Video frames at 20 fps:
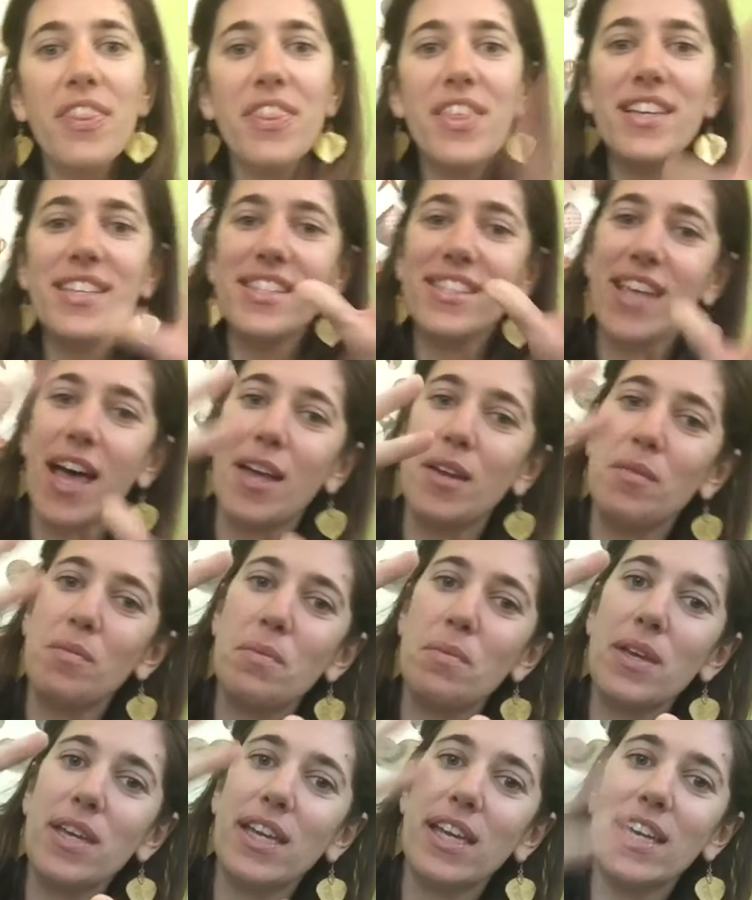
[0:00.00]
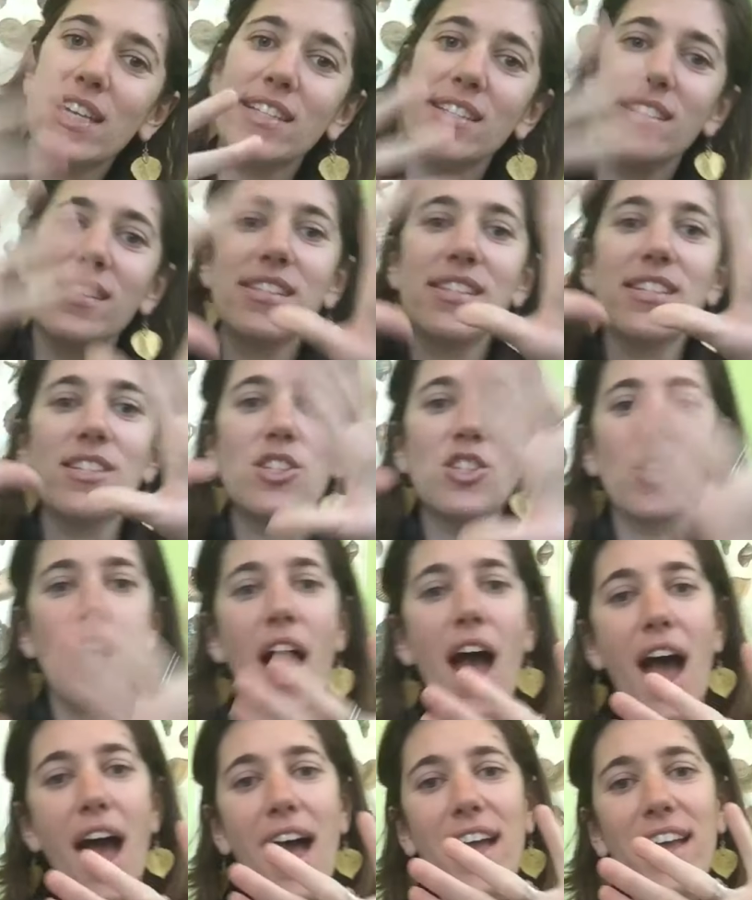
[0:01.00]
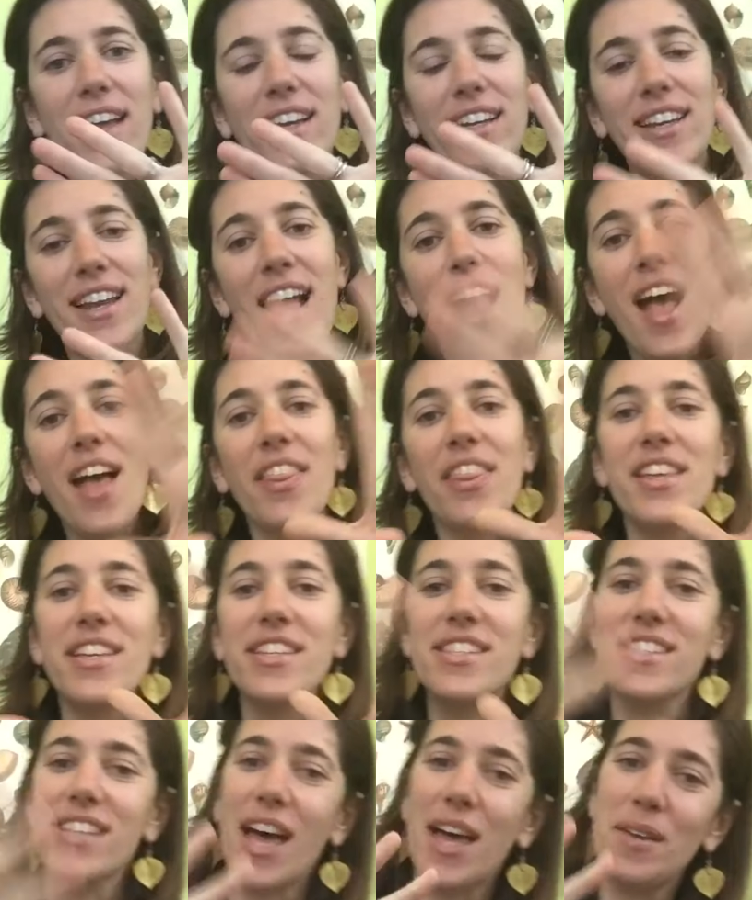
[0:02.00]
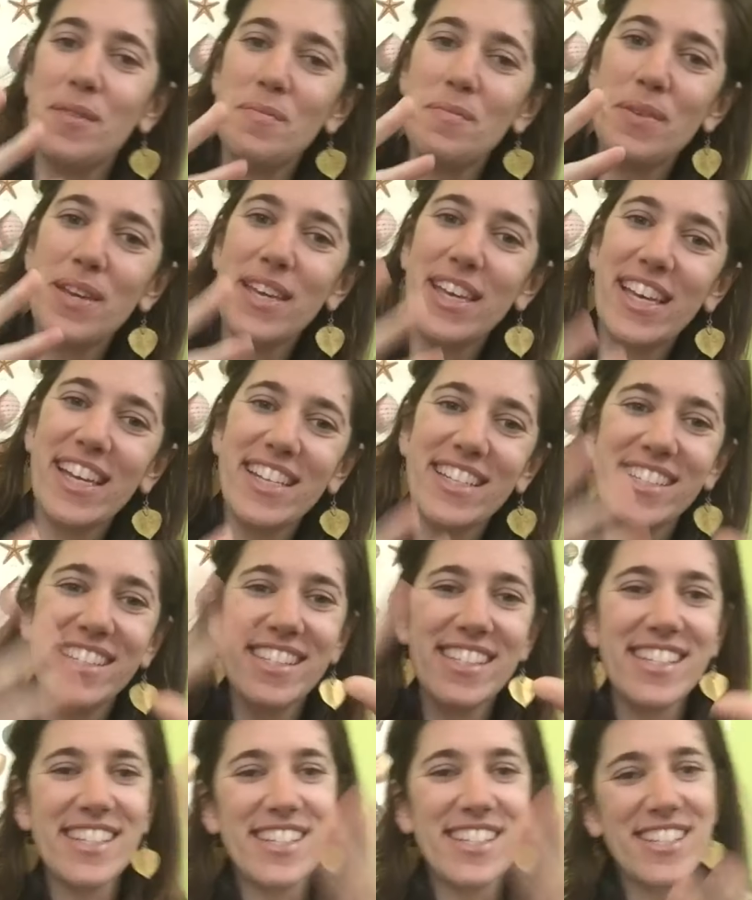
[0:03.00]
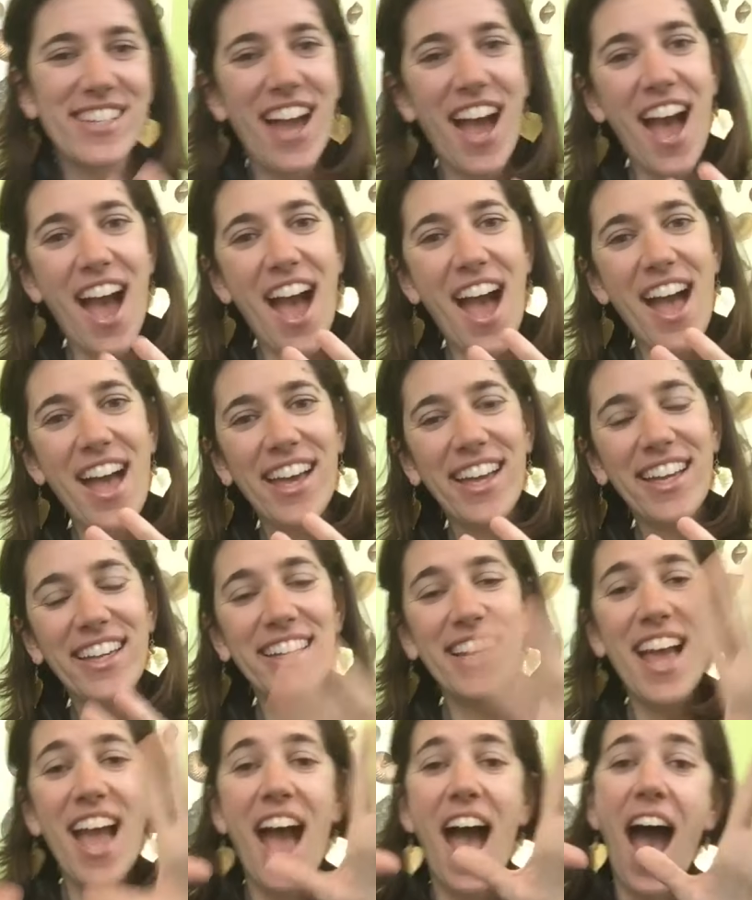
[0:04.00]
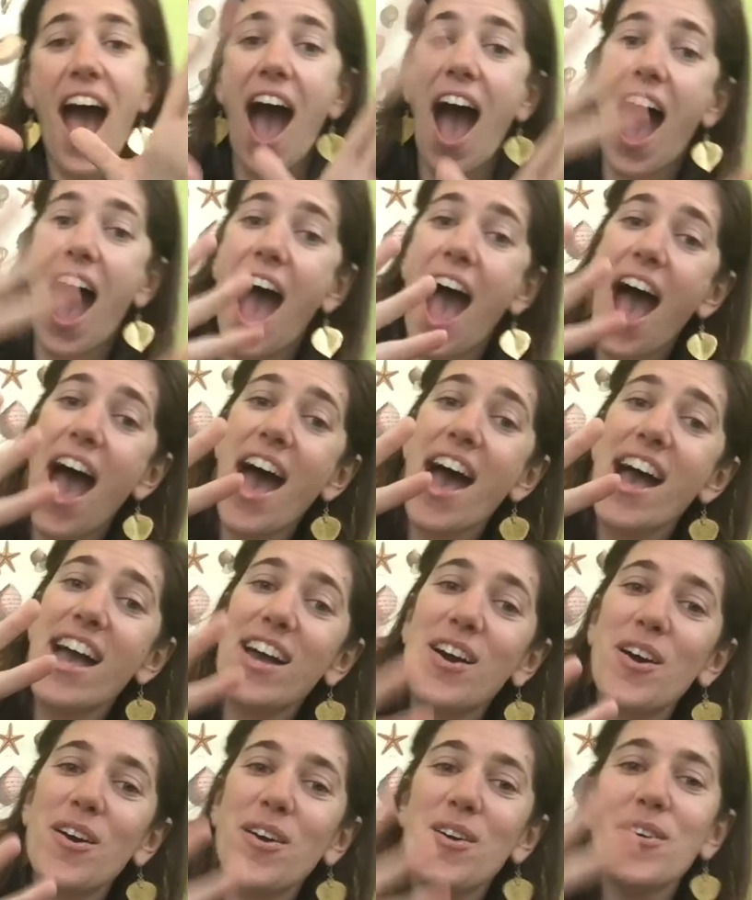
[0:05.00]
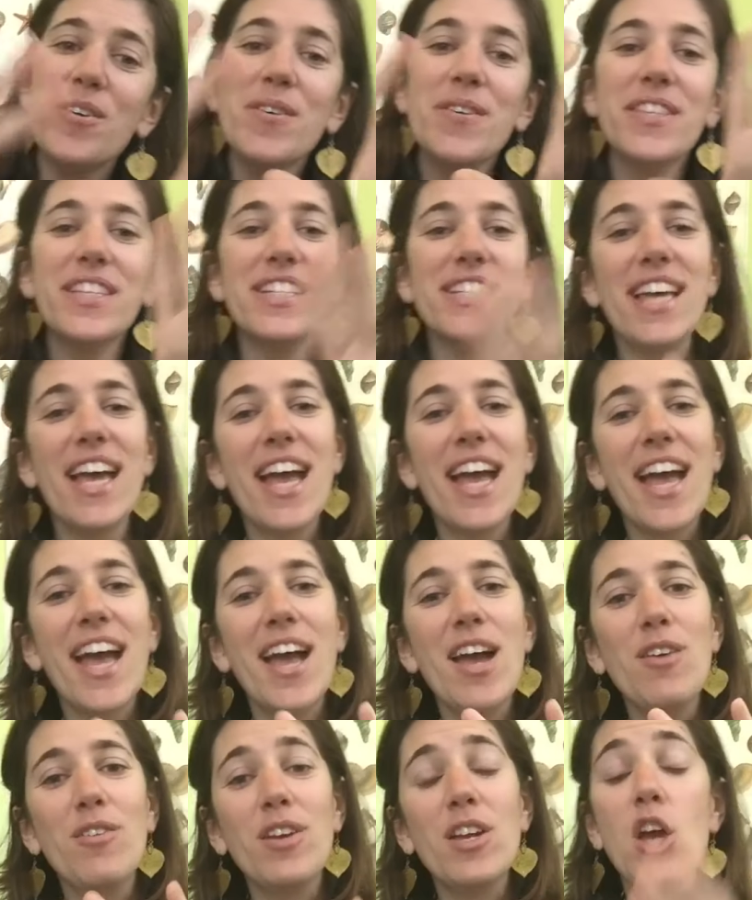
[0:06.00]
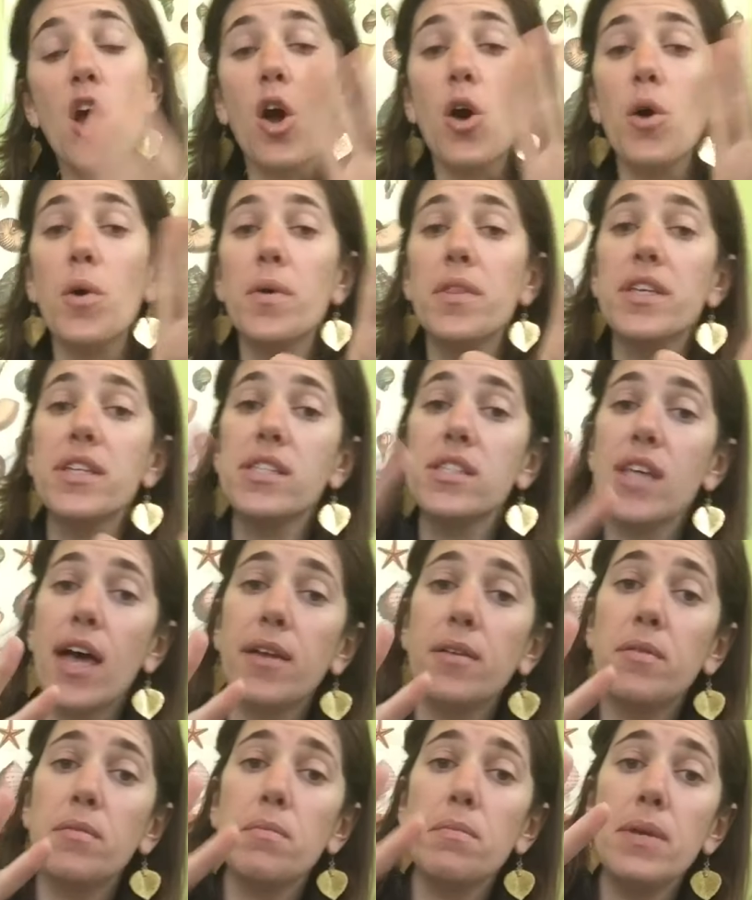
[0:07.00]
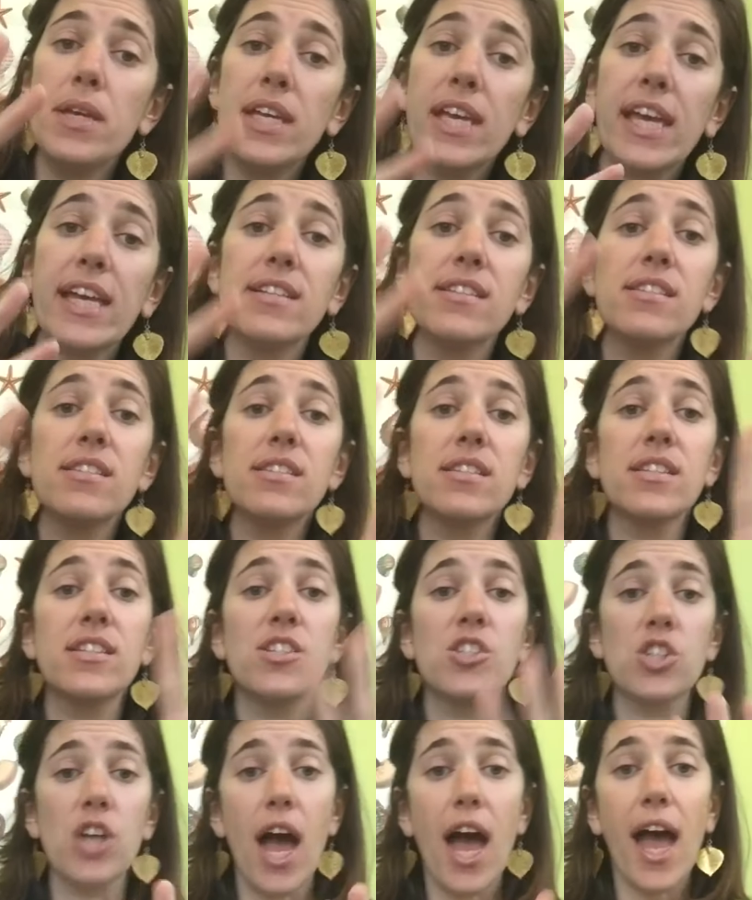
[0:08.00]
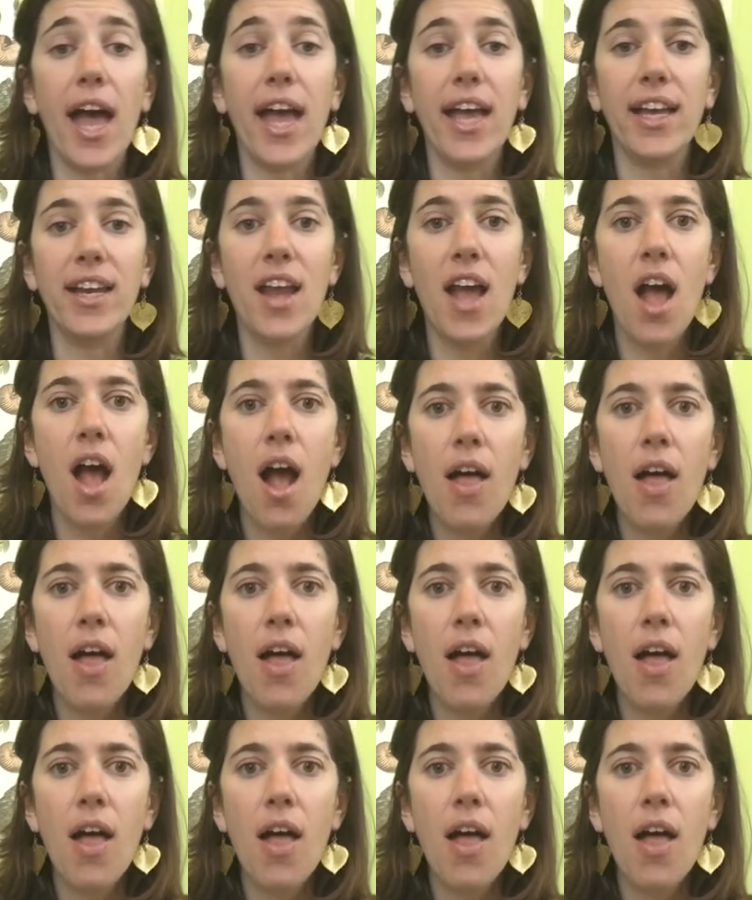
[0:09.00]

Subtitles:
The sun begins to shine, the sun begins to shine. Hi-ho the dairy-o, the sun begins to shine.